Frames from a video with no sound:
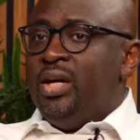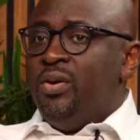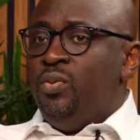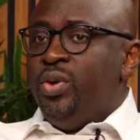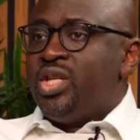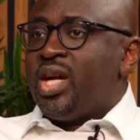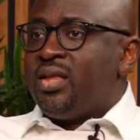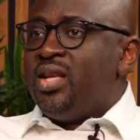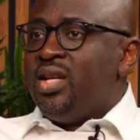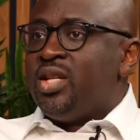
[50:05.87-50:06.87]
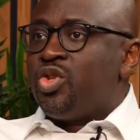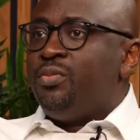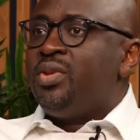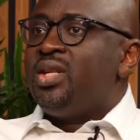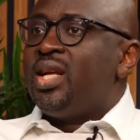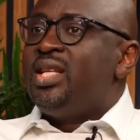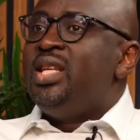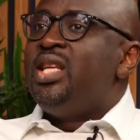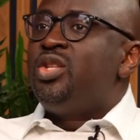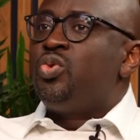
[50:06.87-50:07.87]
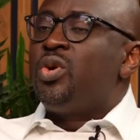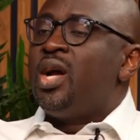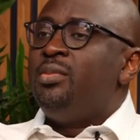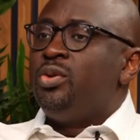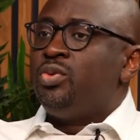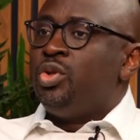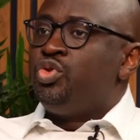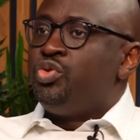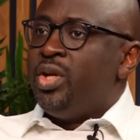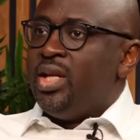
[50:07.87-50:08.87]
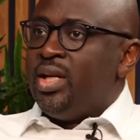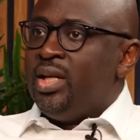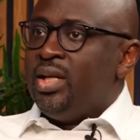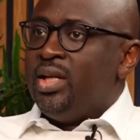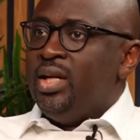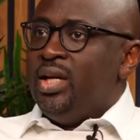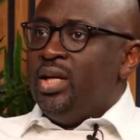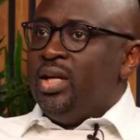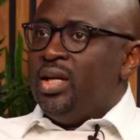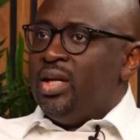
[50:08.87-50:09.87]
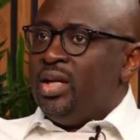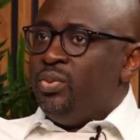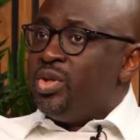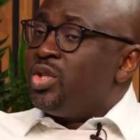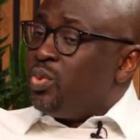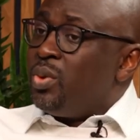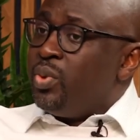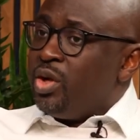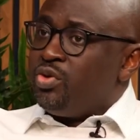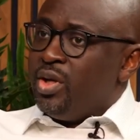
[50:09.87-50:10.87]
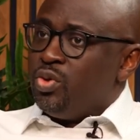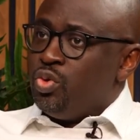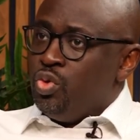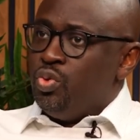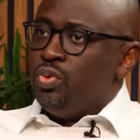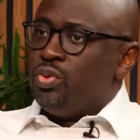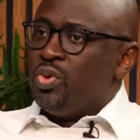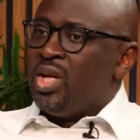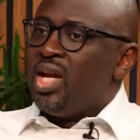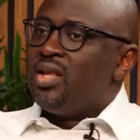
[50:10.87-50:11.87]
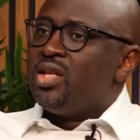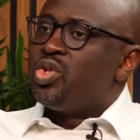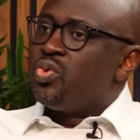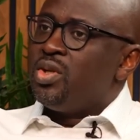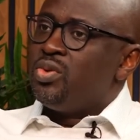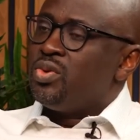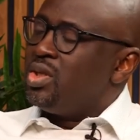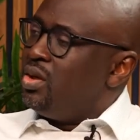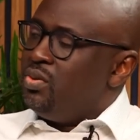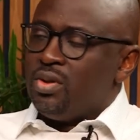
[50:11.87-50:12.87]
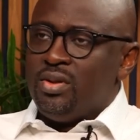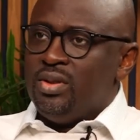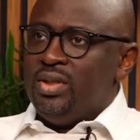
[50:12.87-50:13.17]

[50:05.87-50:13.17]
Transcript: which I think is something that needs to come into the training, which is what we are trying to do, to get these students to say, look,